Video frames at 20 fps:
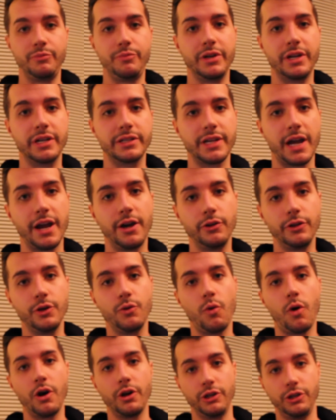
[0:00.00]
because I only
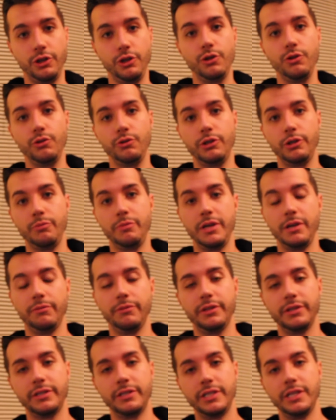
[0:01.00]
want you to be
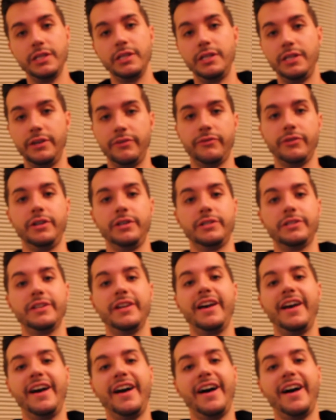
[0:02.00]
able to see the difference